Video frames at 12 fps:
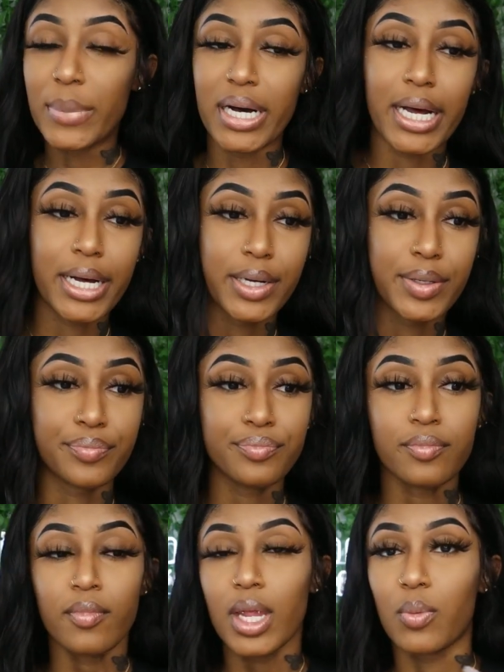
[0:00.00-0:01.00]
But
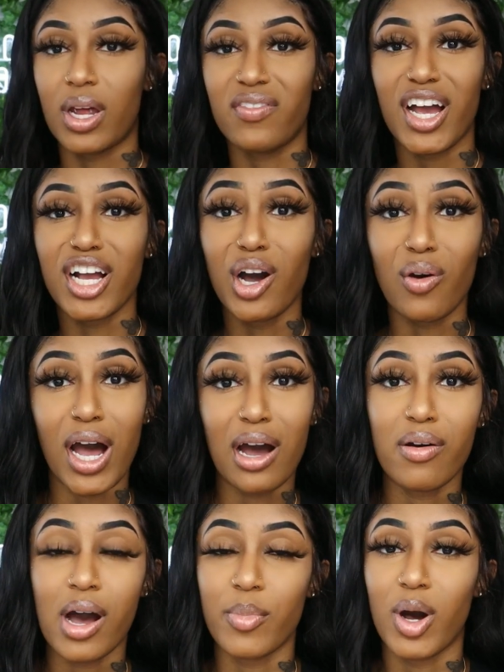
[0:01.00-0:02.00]
whenever I go
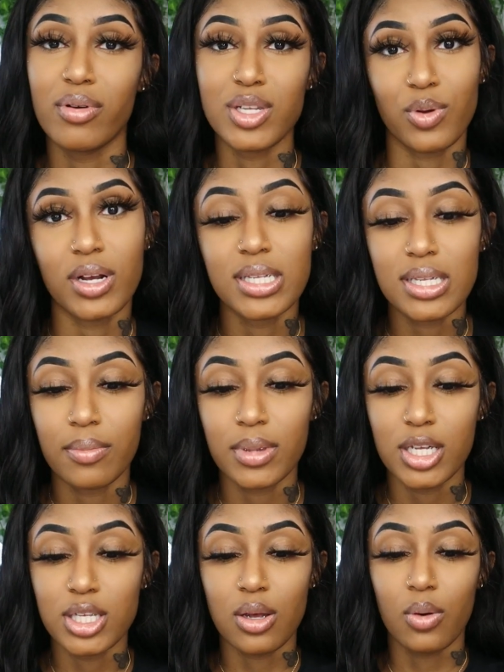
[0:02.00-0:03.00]
out, I'm always wearing something.